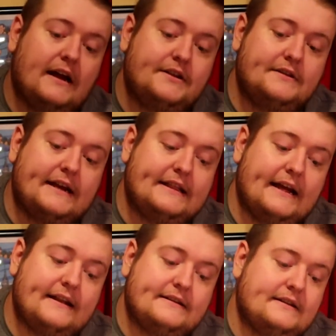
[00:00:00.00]
I do like
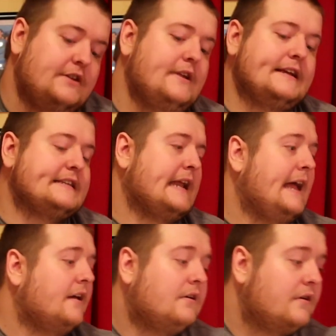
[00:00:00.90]
that. It's a unique style.